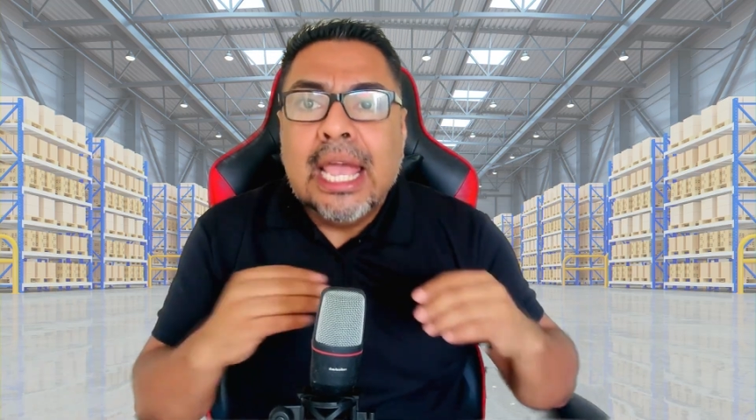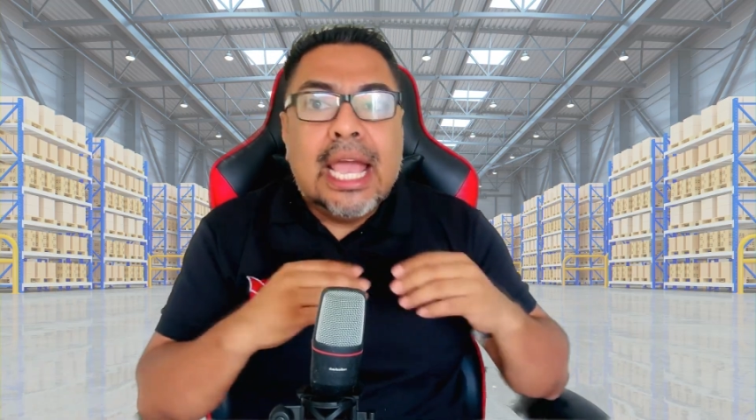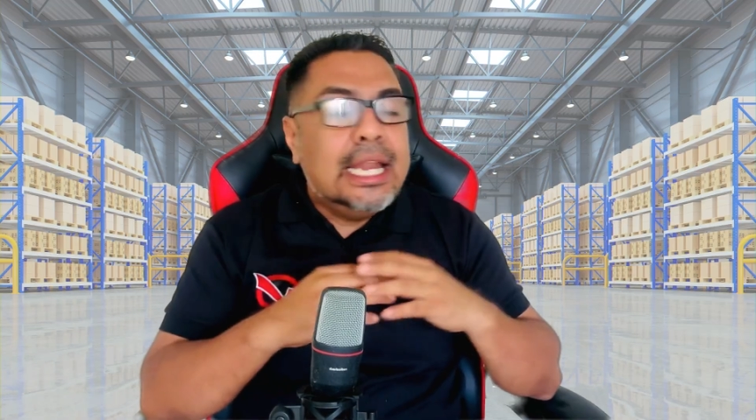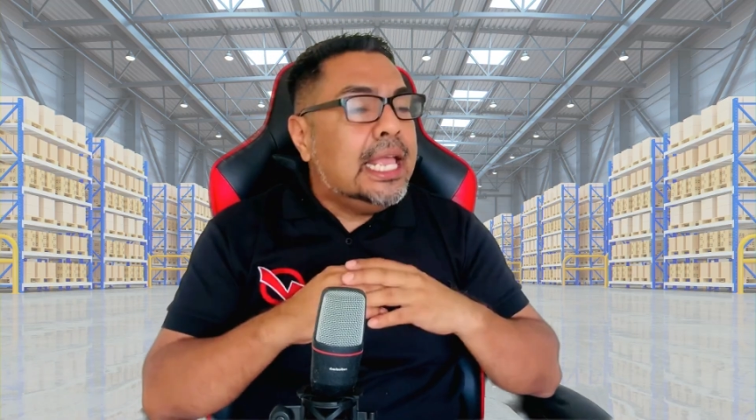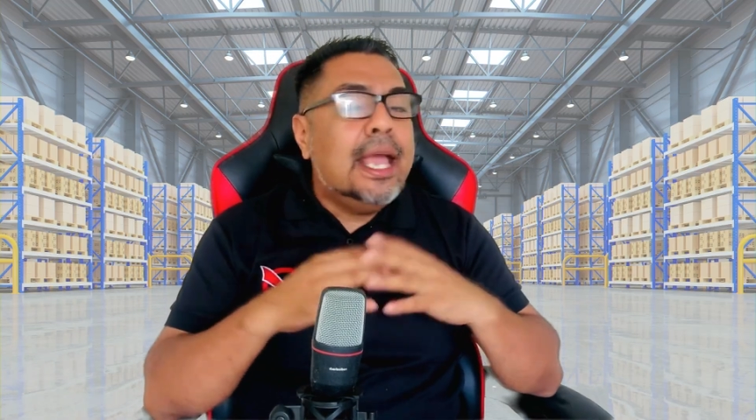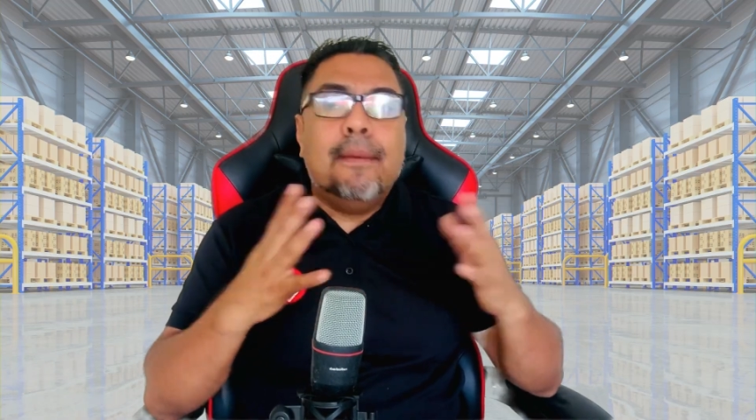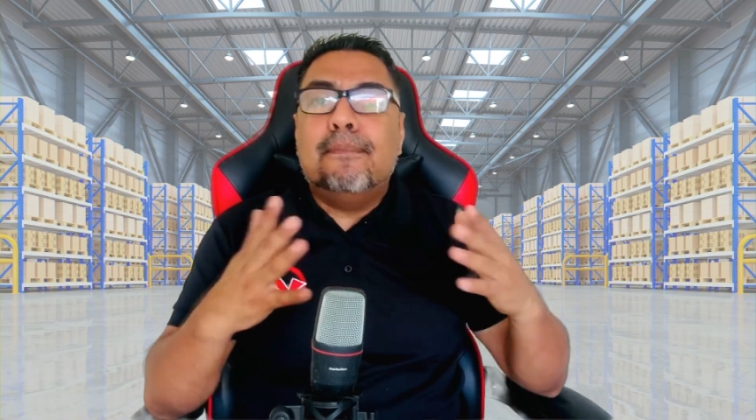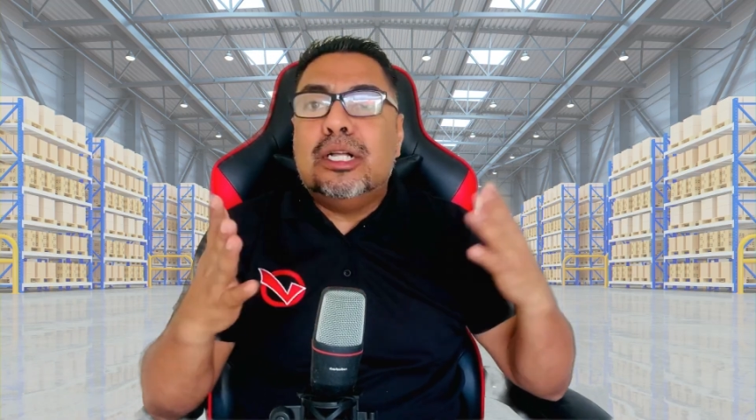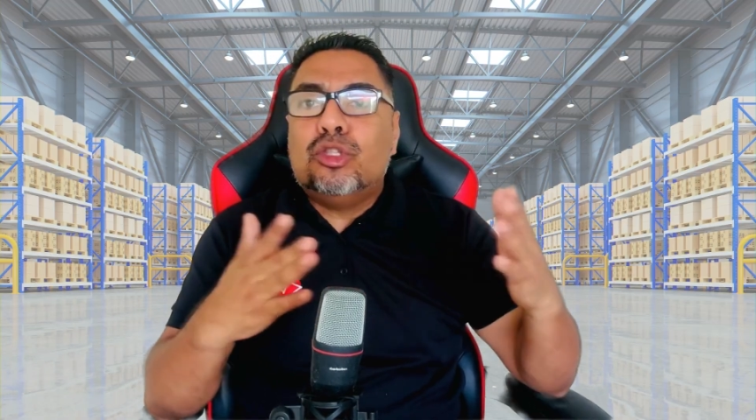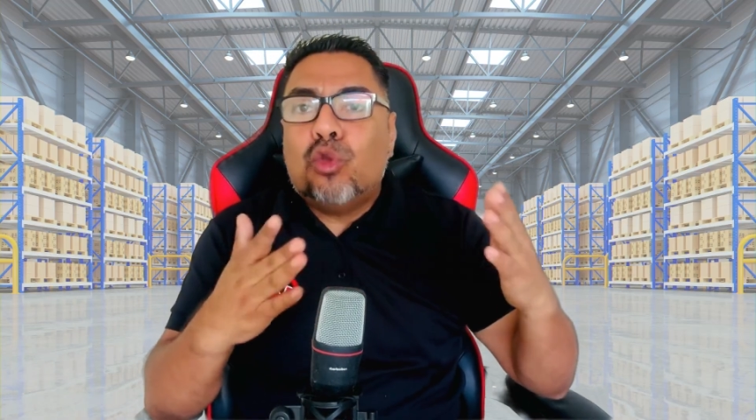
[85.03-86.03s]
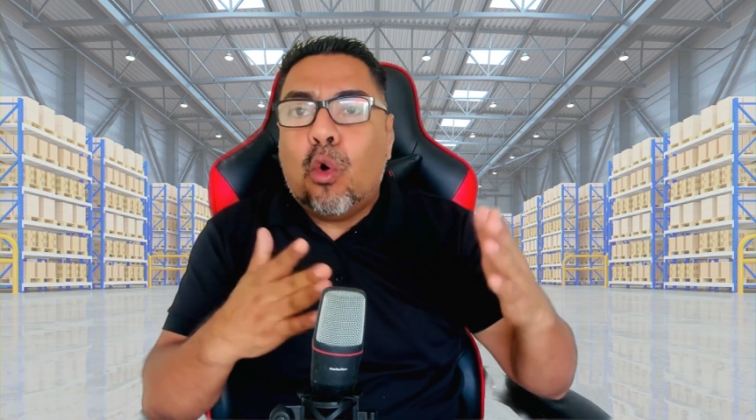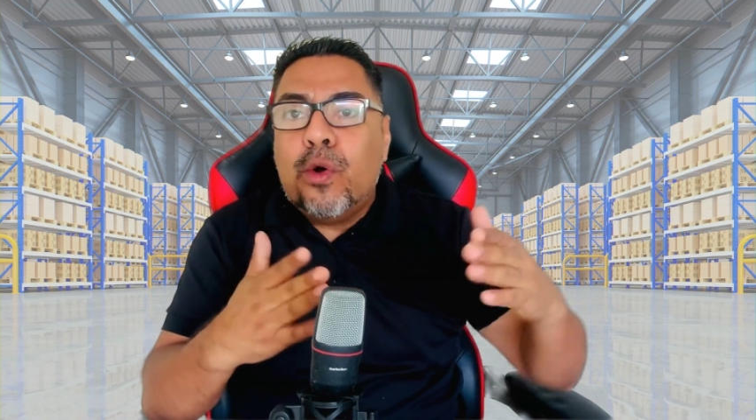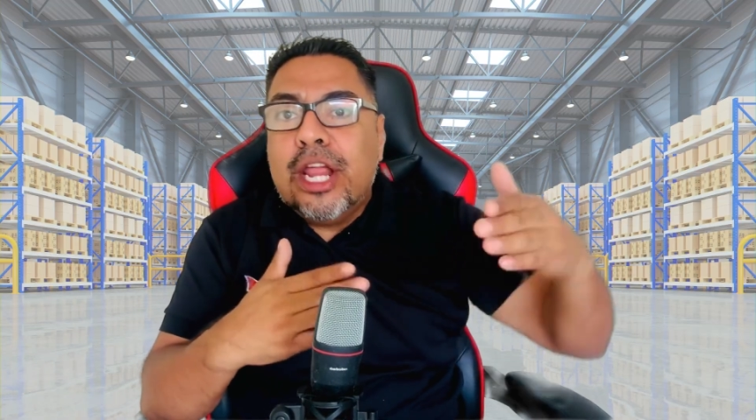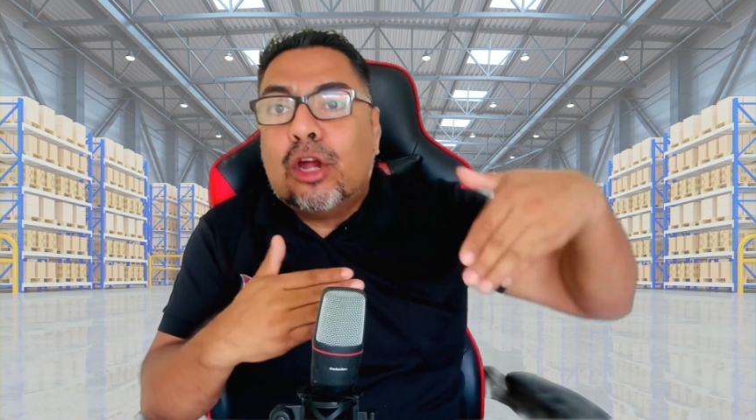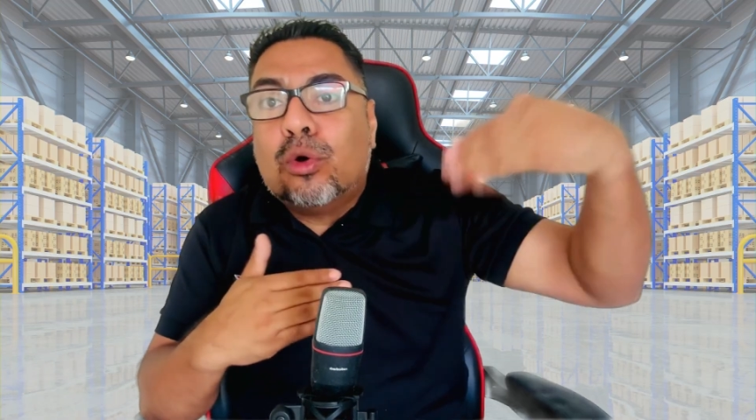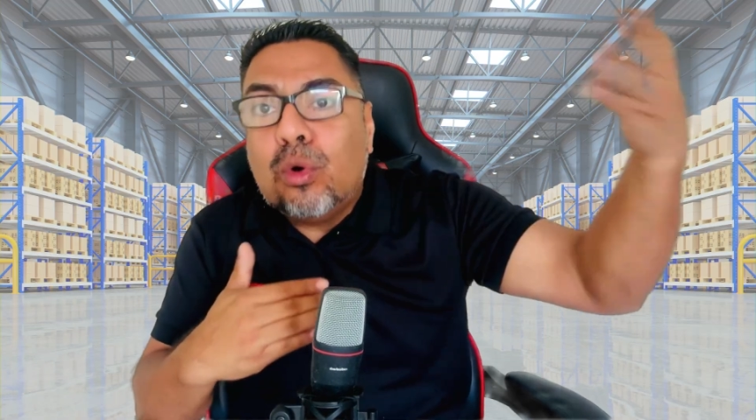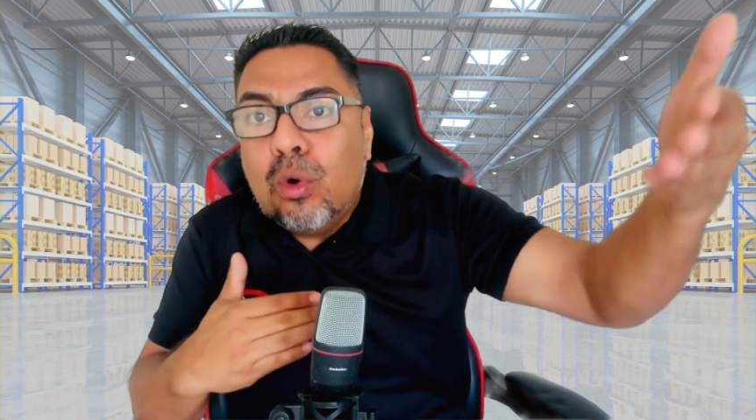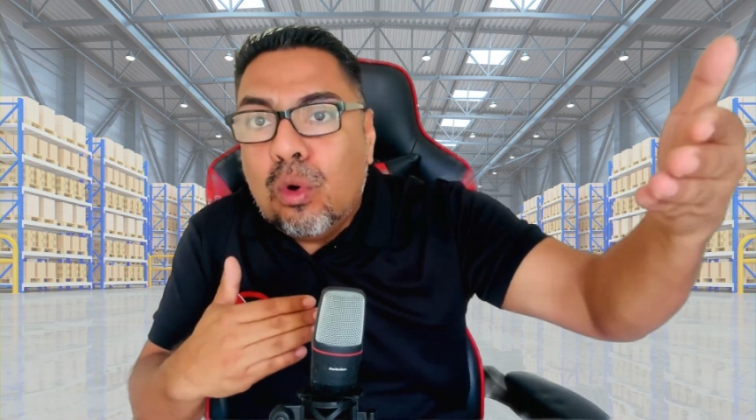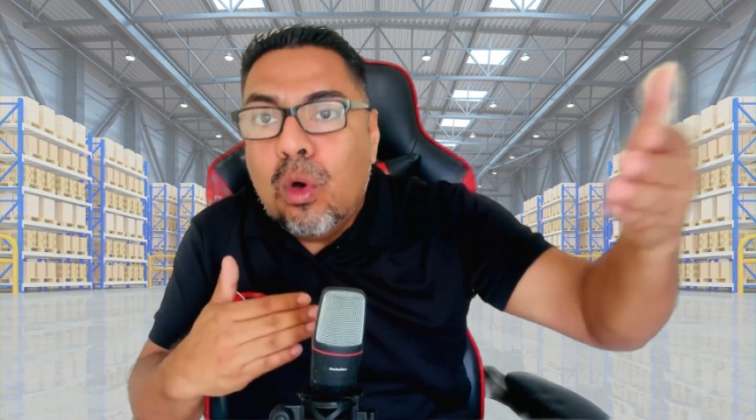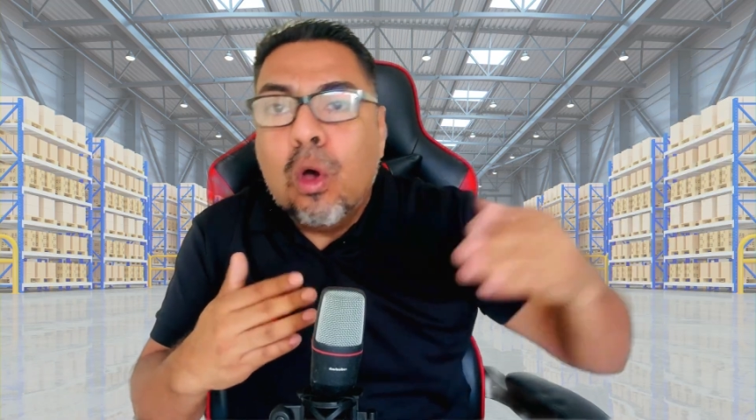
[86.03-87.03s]
and inventory
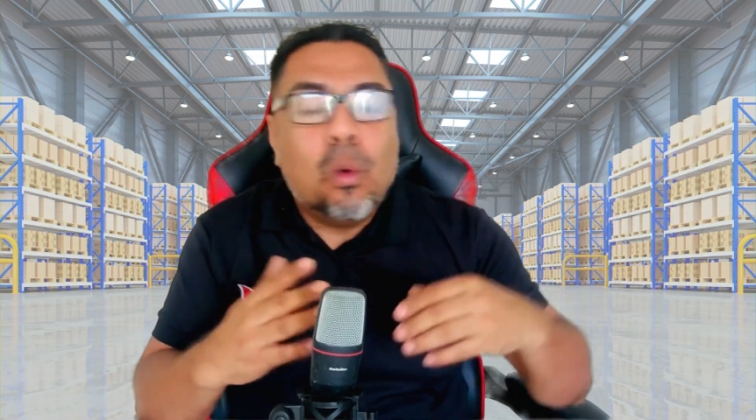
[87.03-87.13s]
grew